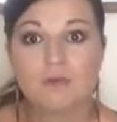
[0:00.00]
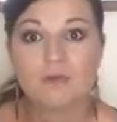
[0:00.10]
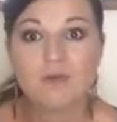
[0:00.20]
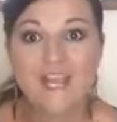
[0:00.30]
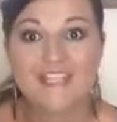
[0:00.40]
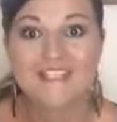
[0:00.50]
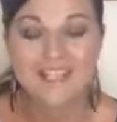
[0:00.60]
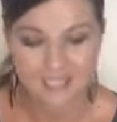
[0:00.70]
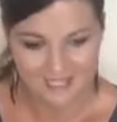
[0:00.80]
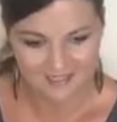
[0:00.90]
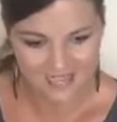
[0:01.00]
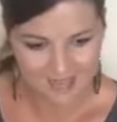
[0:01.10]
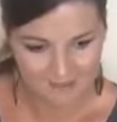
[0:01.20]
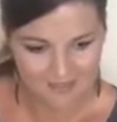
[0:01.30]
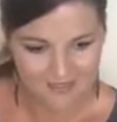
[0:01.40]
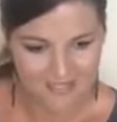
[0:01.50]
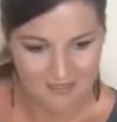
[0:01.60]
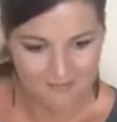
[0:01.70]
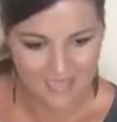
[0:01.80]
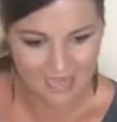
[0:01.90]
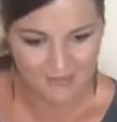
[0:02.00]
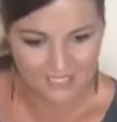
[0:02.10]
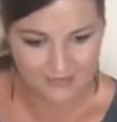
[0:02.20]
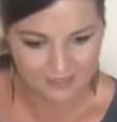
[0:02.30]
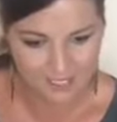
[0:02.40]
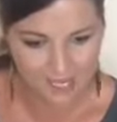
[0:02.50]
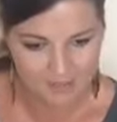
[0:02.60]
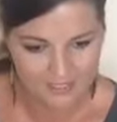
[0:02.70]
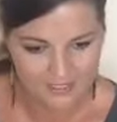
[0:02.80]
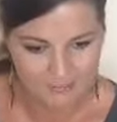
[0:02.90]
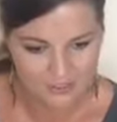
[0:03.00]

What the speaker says: Write them down in the comments.